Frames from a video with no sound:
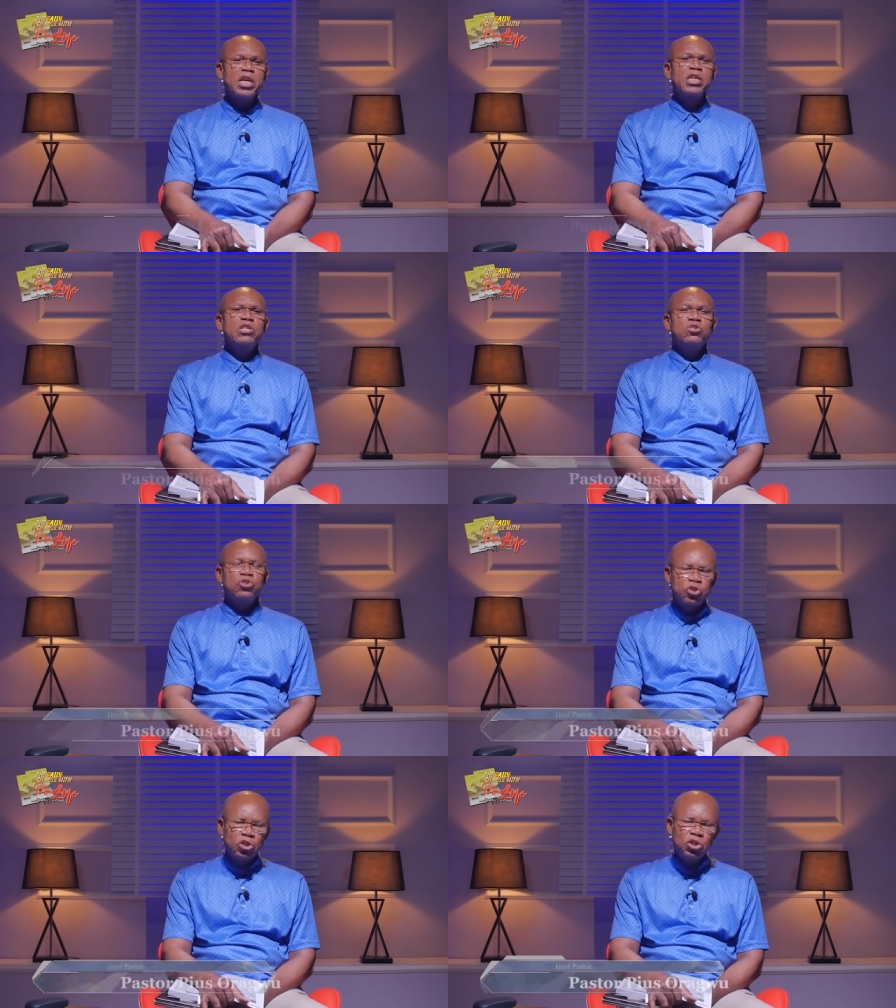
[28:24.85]
In
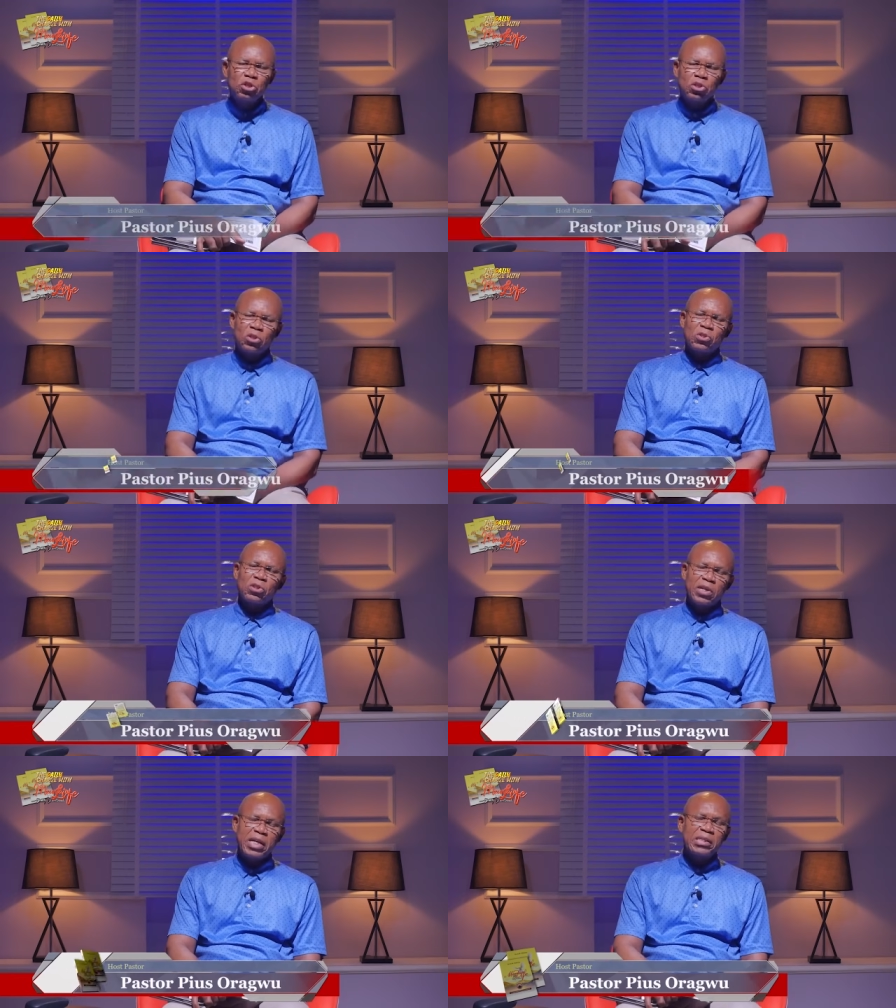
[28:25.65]

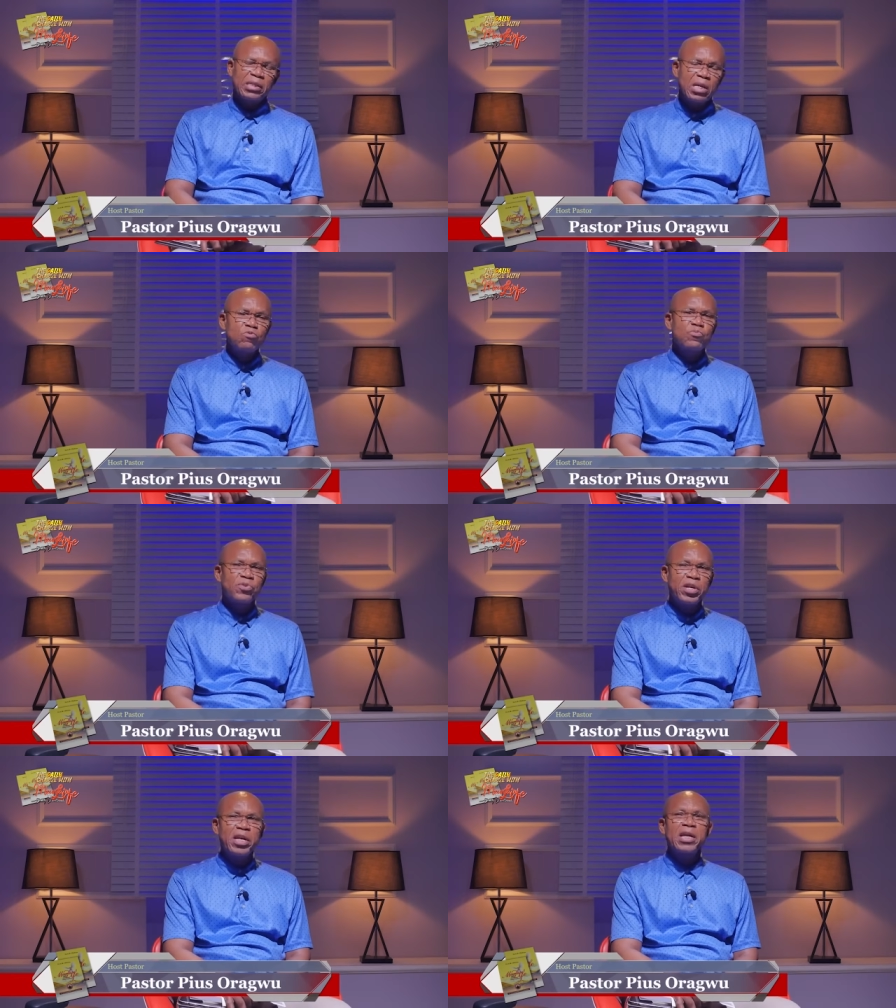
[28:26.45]
Jesus Christ's name
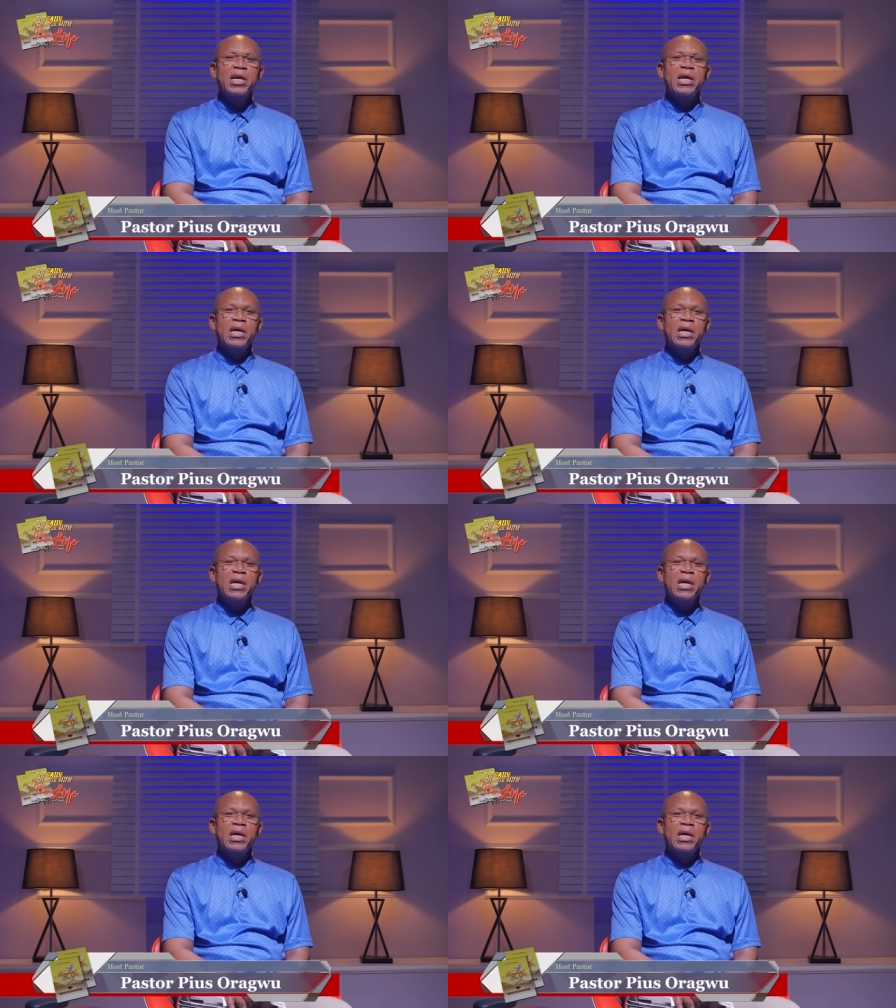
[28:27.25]
we pray,